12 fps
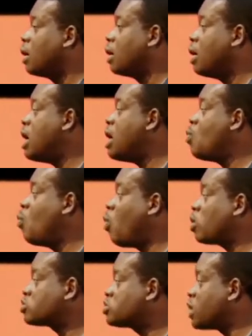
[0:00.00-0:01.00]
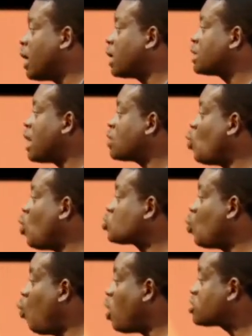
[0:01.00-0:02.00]
a watcher that was
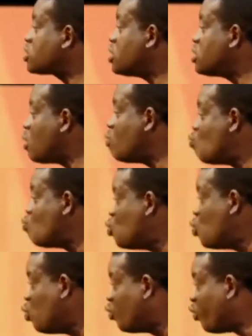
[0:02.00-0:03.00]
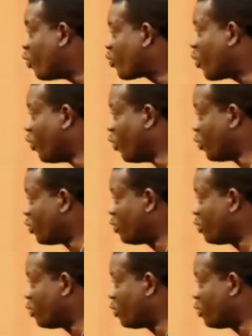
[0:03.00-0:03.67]
watching the move of God.